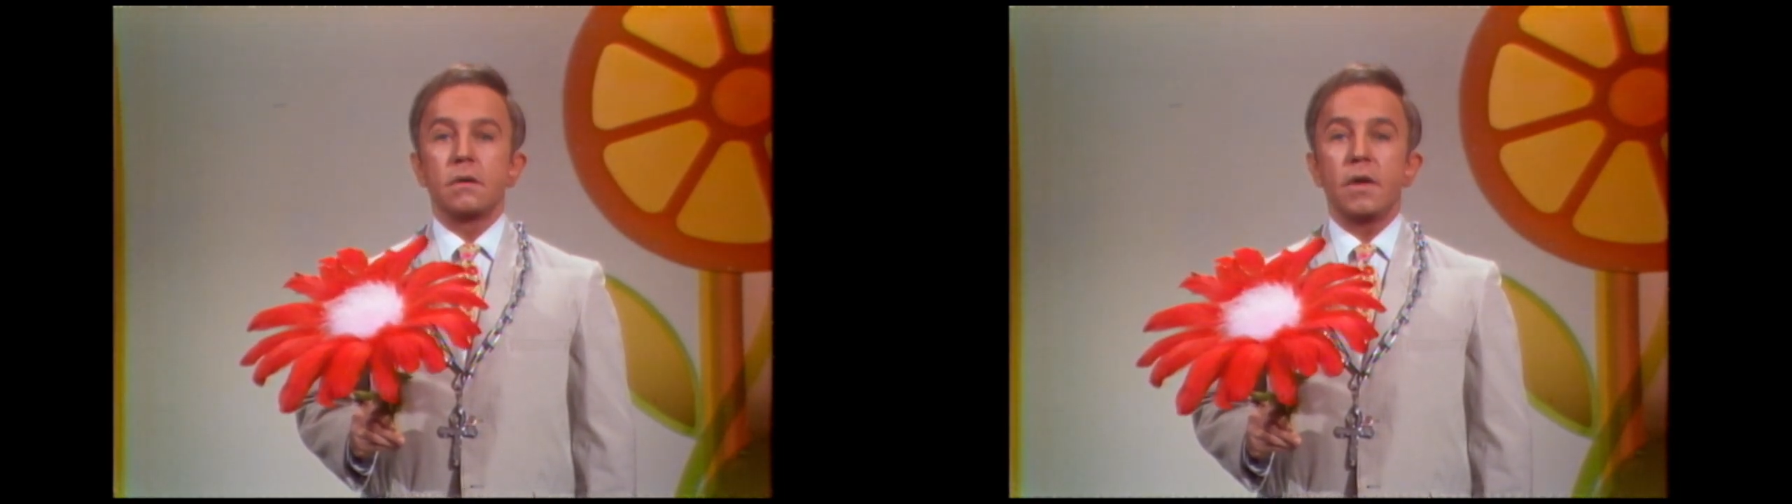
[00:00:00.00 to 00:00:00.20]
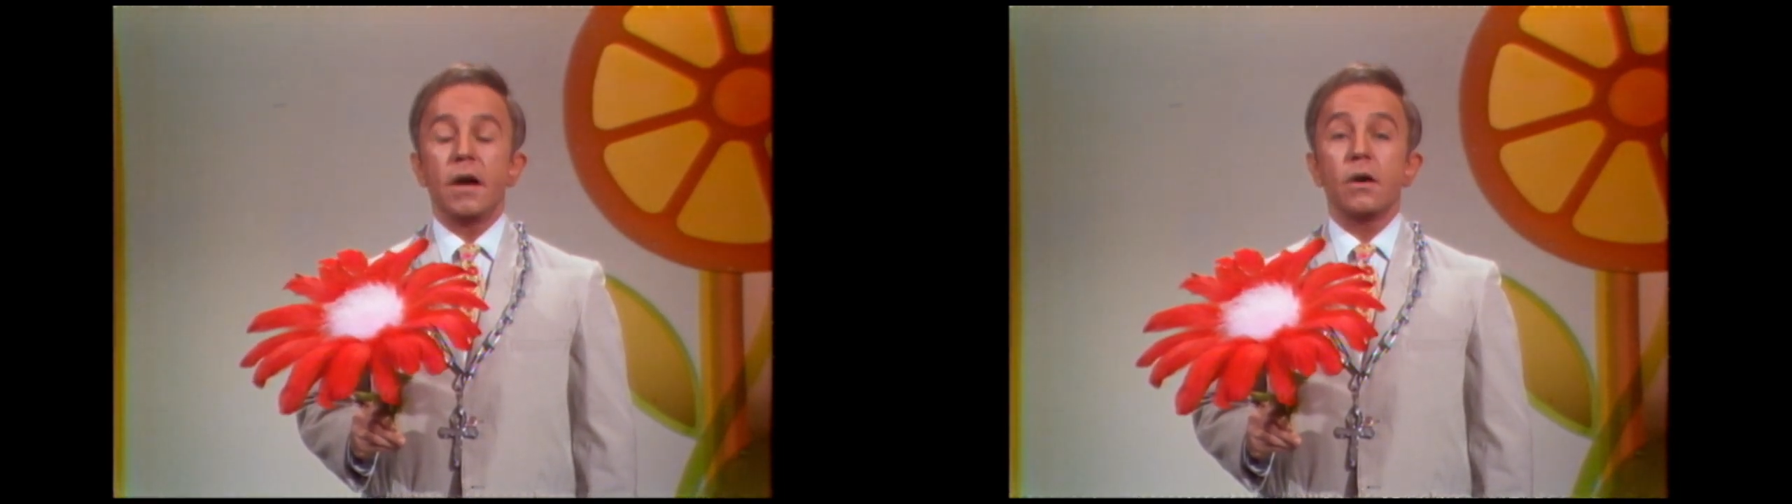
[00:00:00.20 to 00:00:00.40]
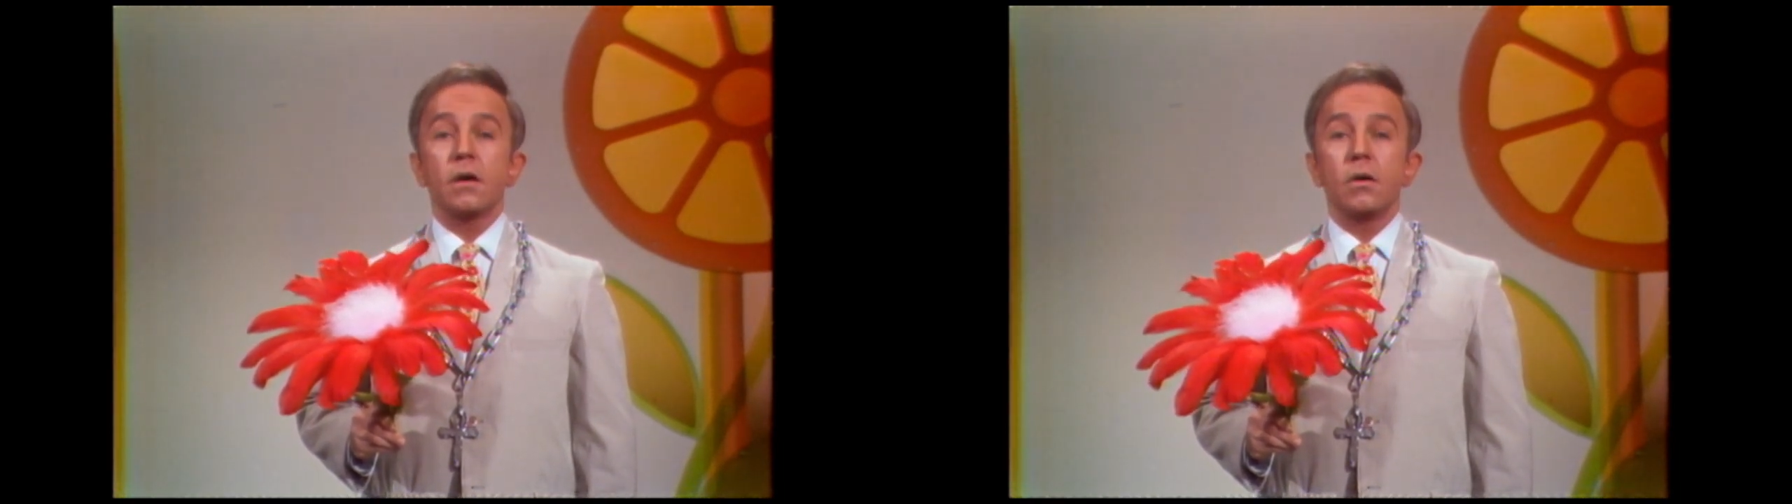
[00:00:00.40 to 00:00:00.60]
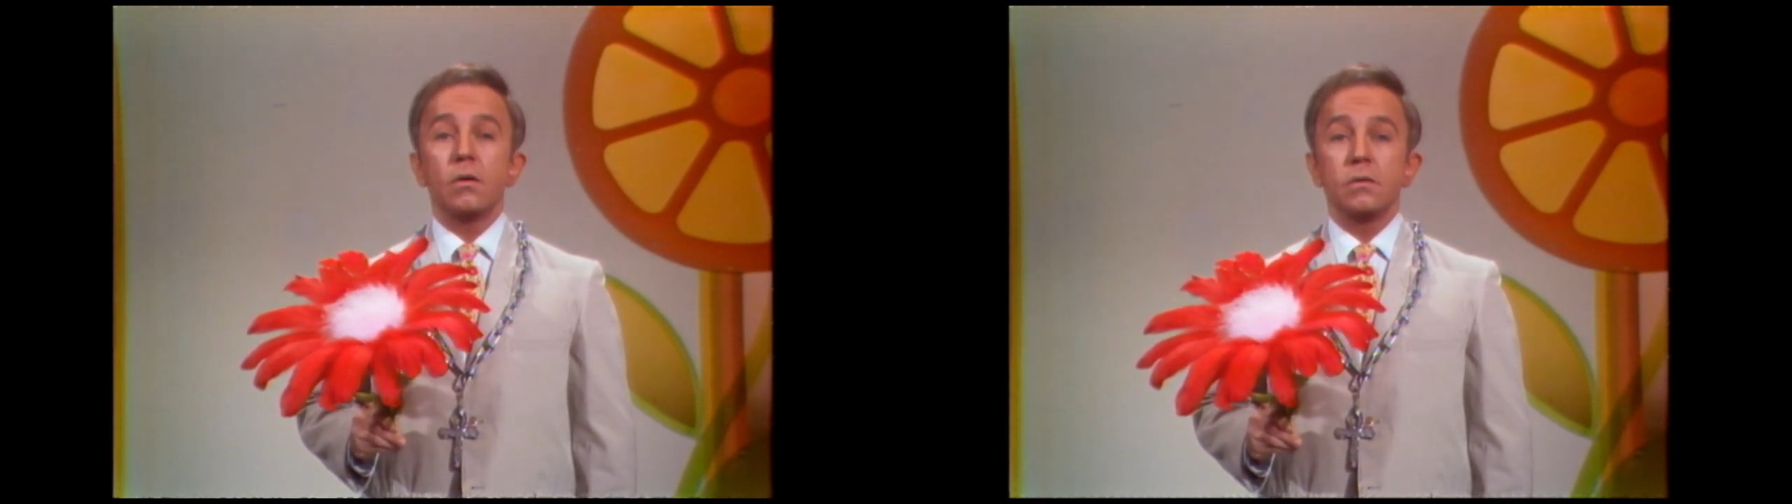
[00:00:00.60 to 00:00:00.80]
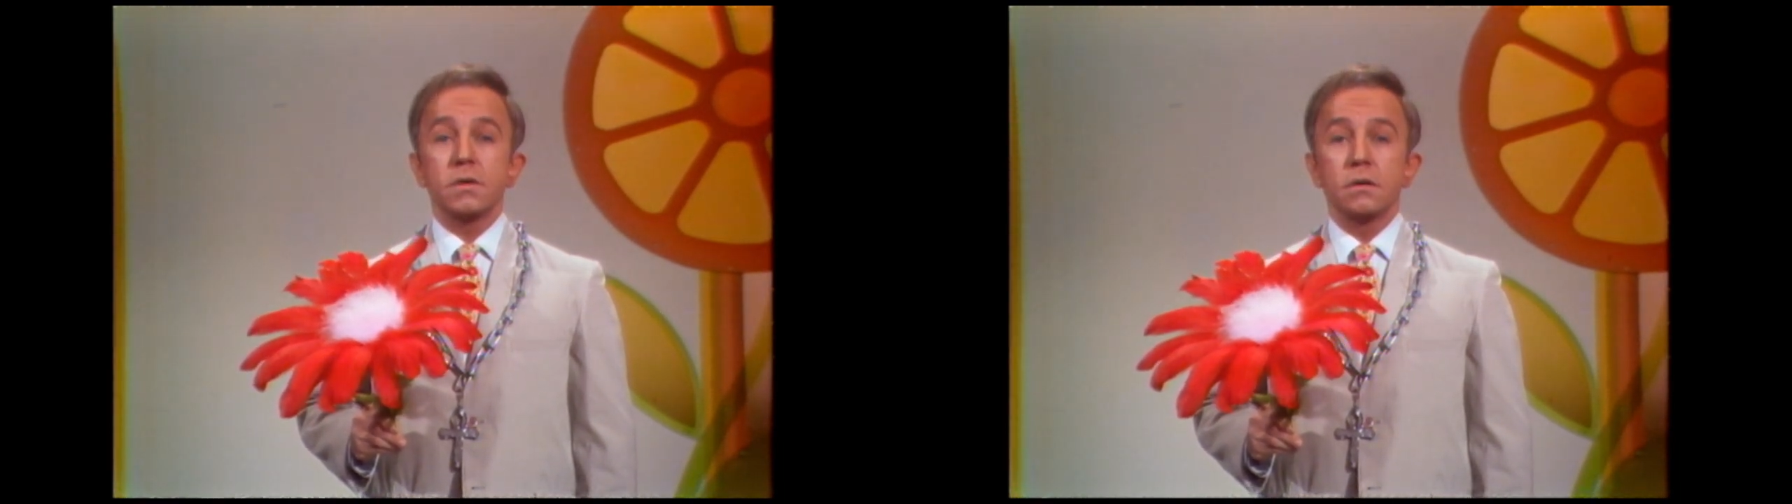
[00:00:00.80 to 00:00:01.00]
there it
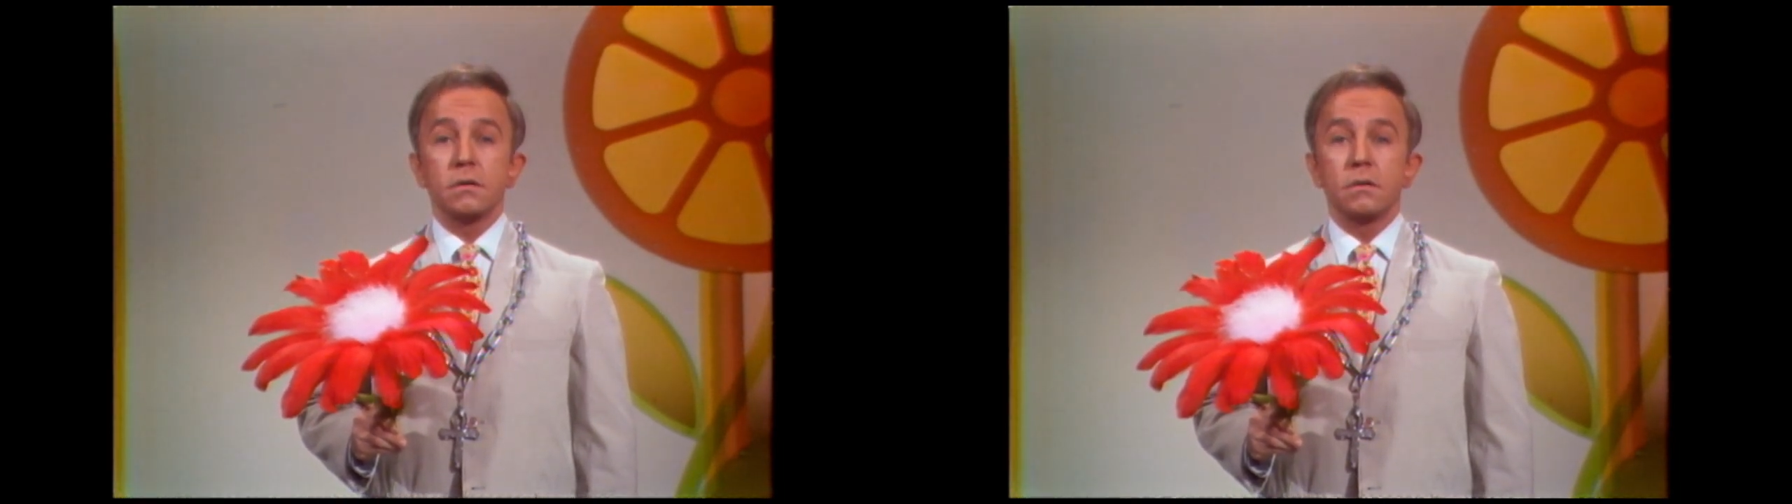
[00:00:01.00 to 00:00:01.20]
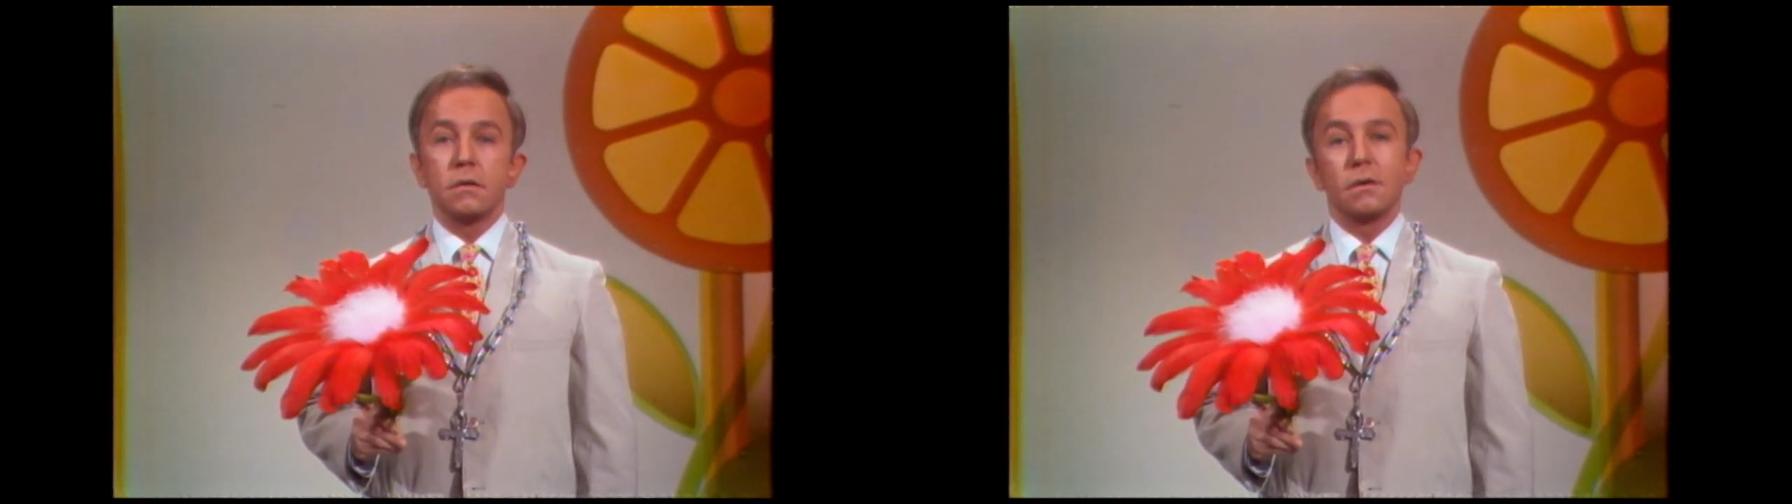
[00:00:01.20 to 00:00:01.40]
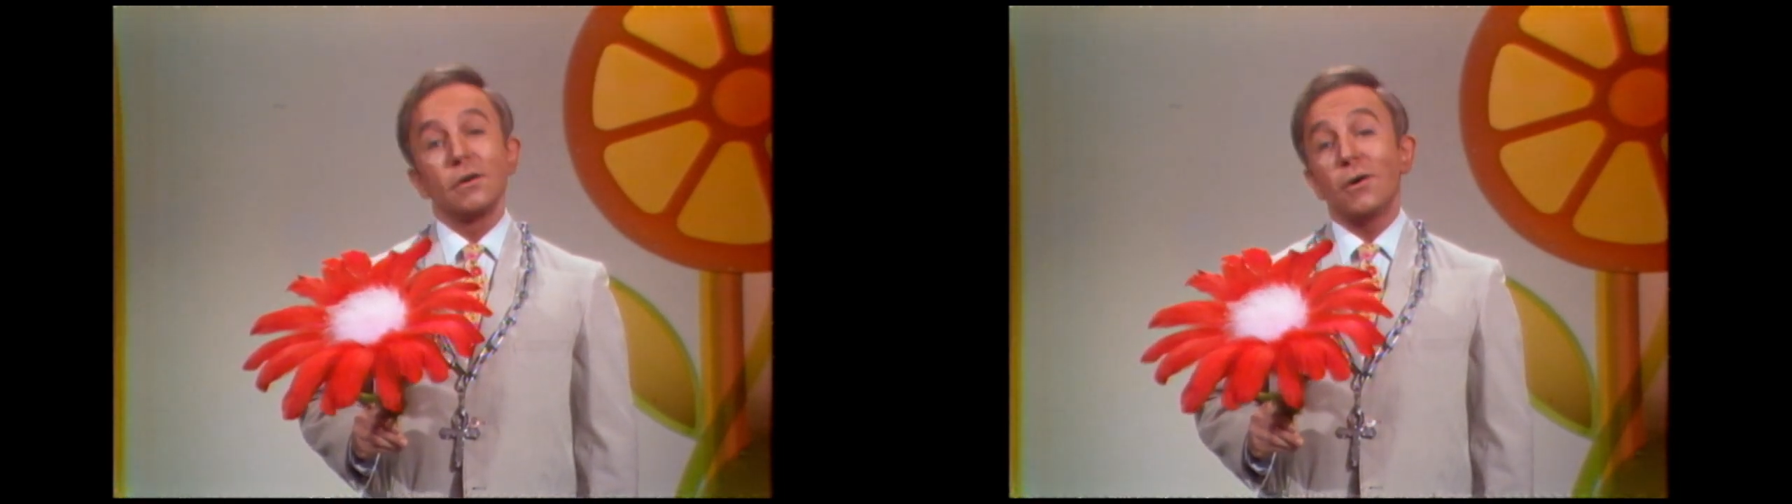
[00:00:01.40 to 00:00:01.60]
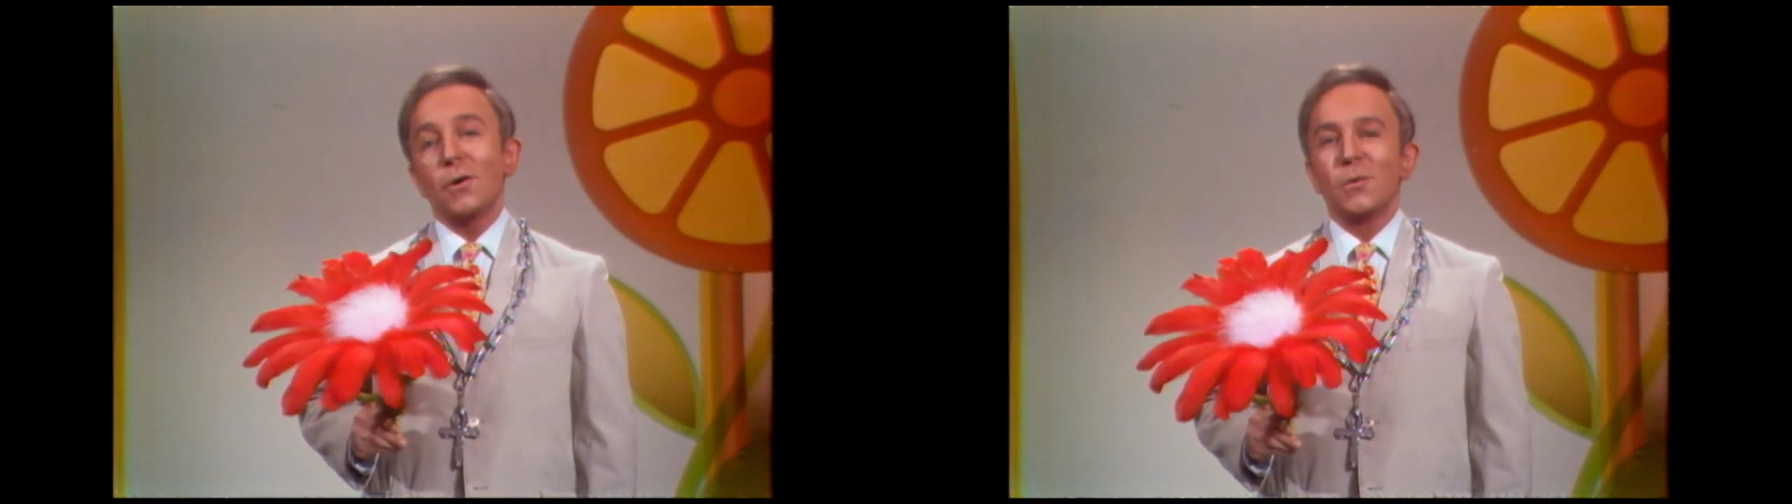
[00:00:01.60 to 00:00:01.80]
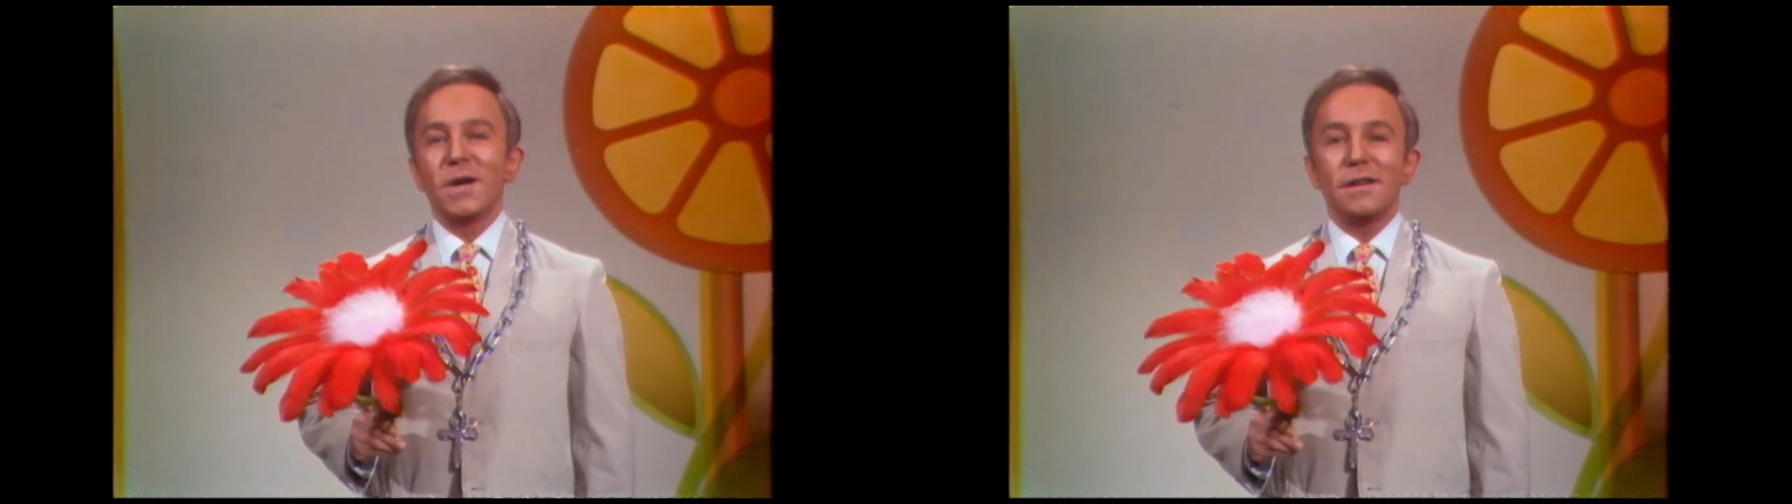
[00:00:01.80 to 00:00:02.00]
goes.
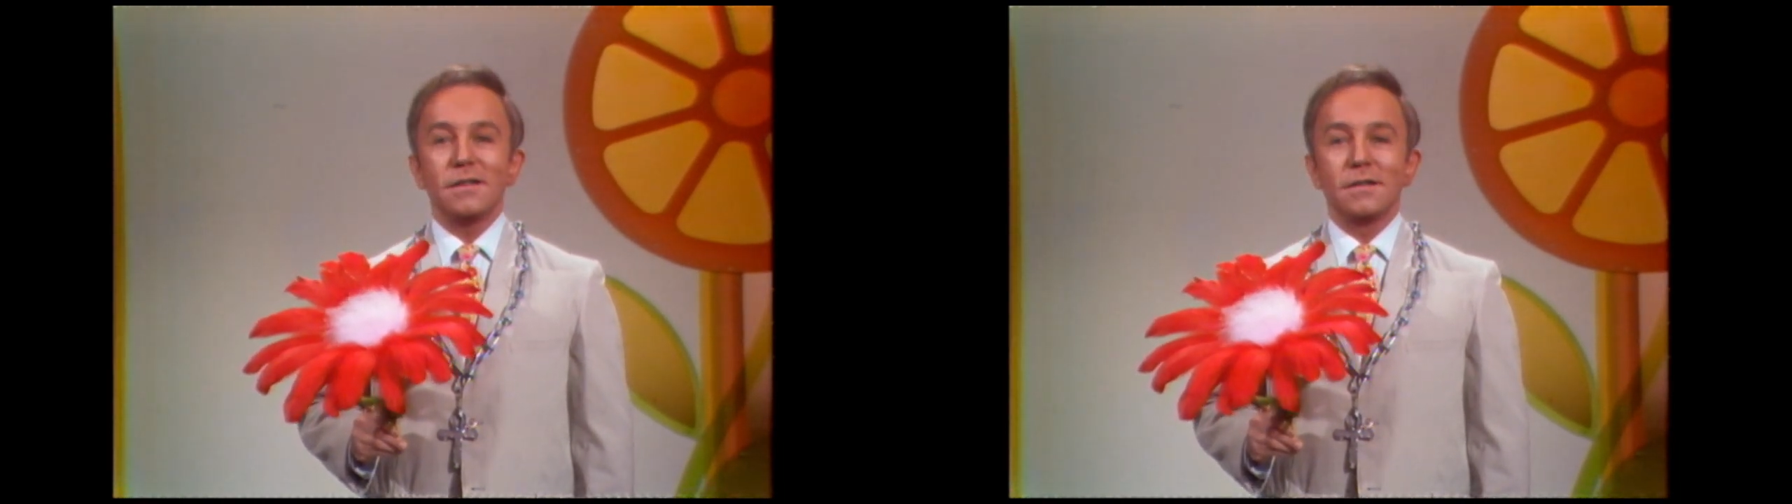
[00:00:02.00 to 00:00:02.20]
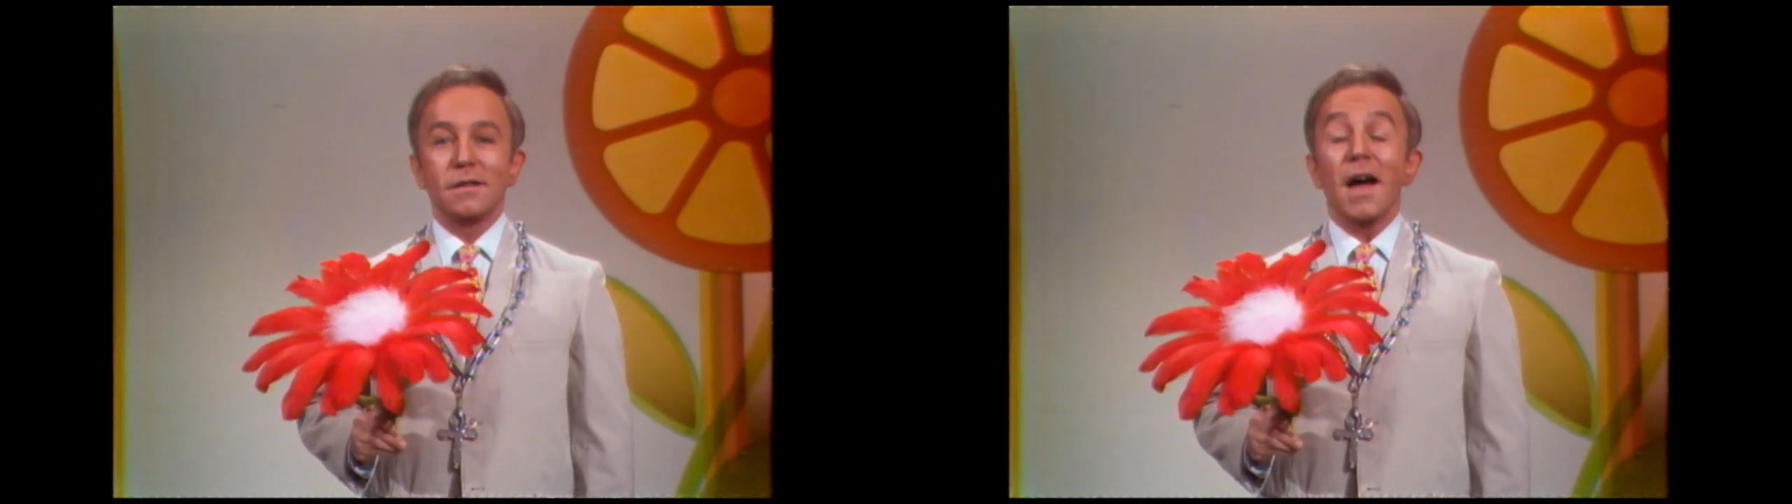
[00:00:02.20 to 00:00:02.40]
Oh, well,